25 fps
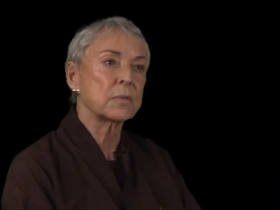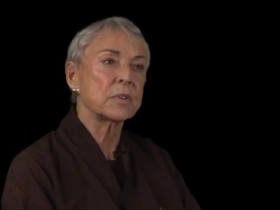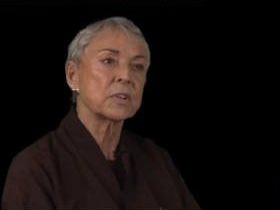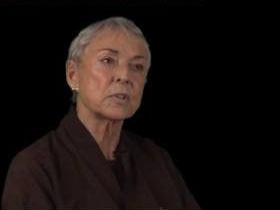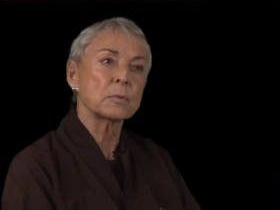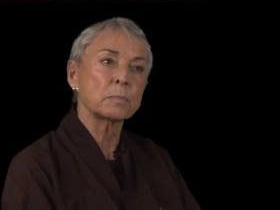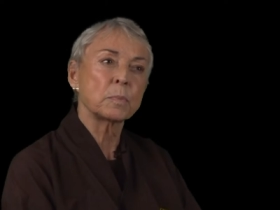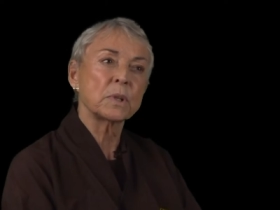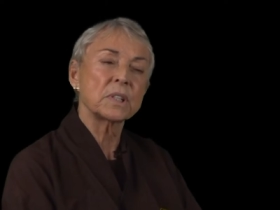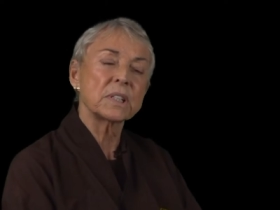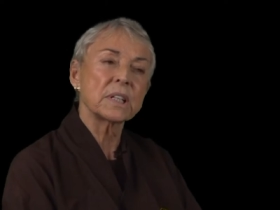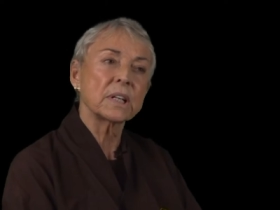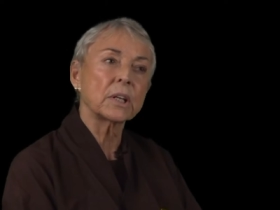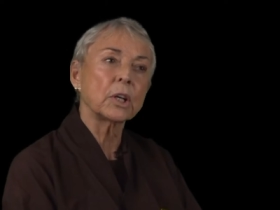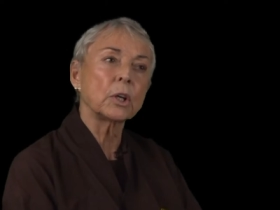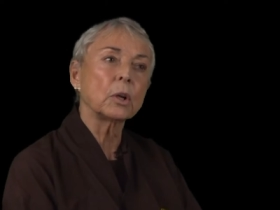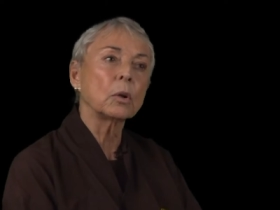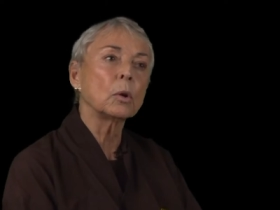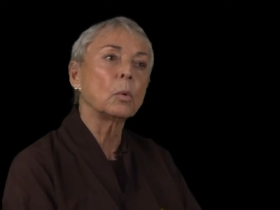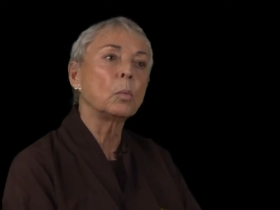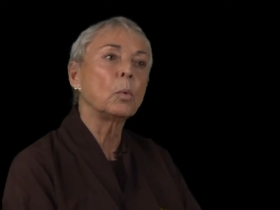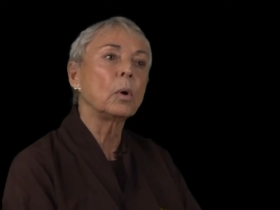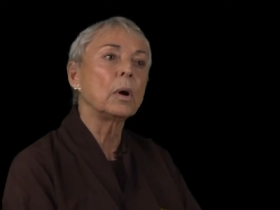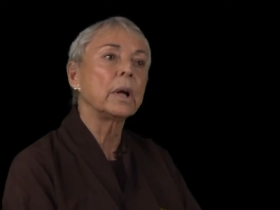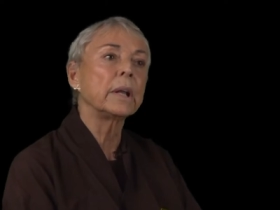this
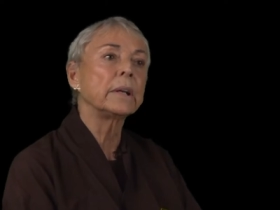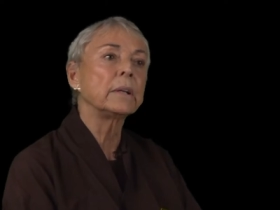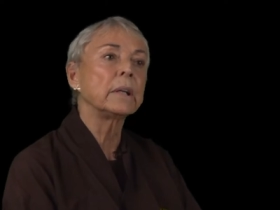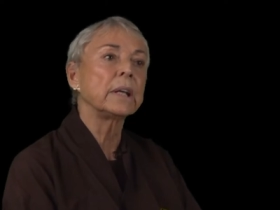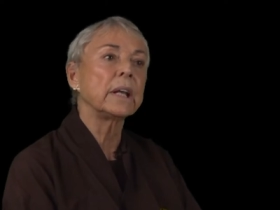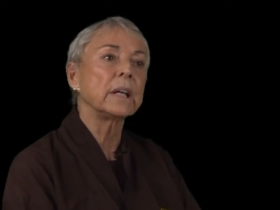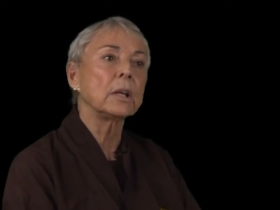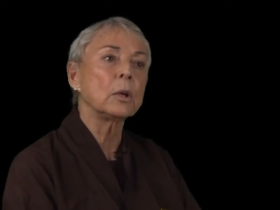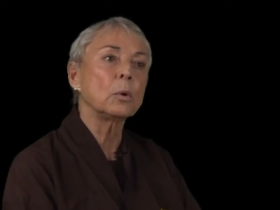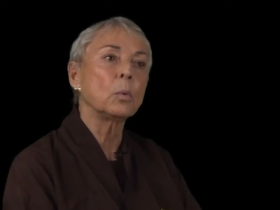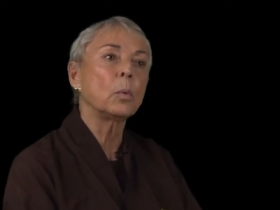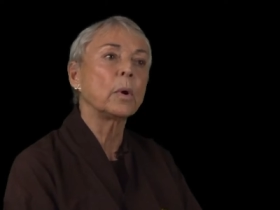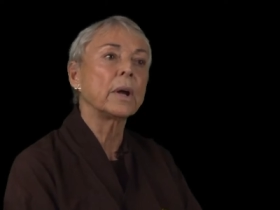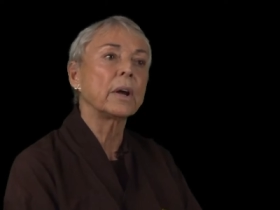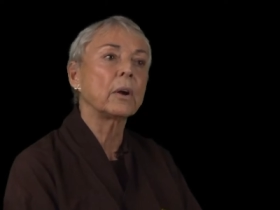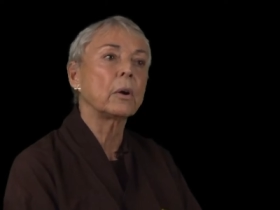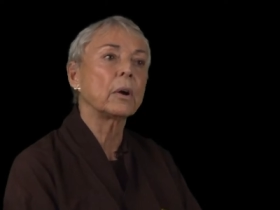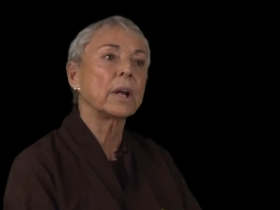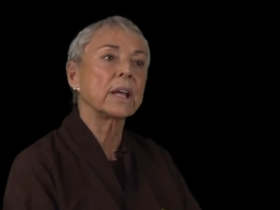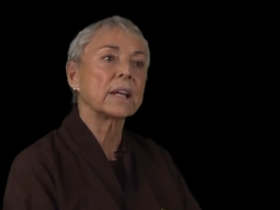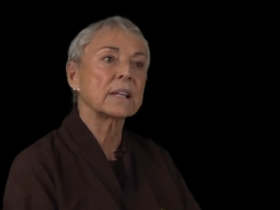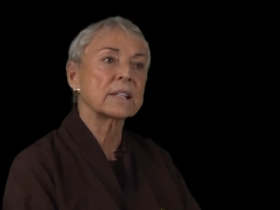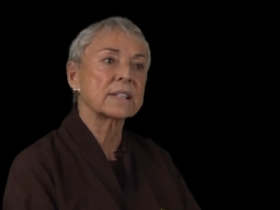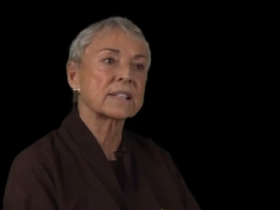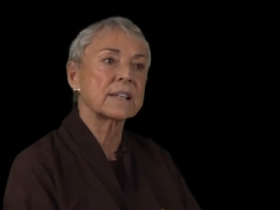particular one anywhere
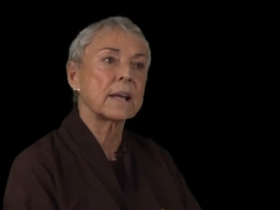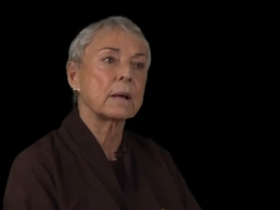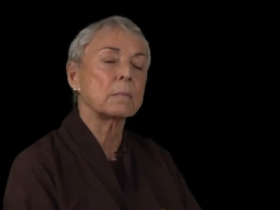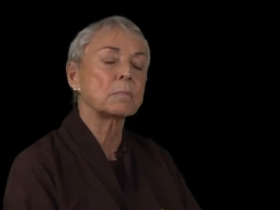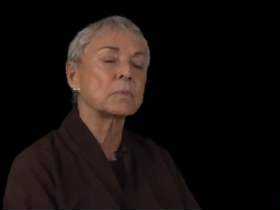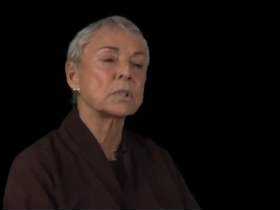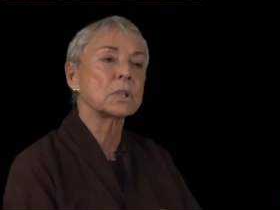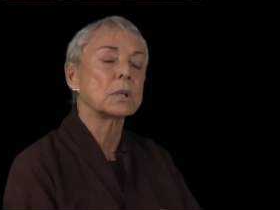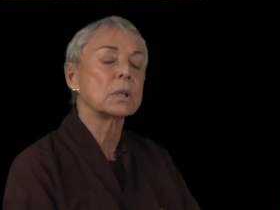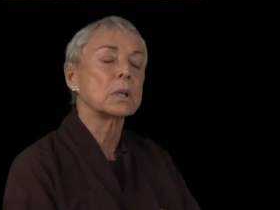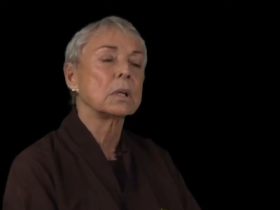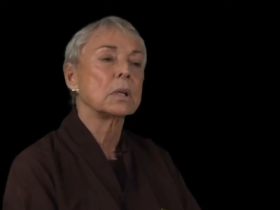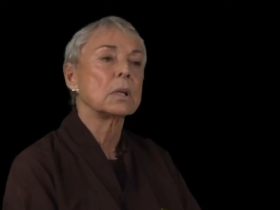except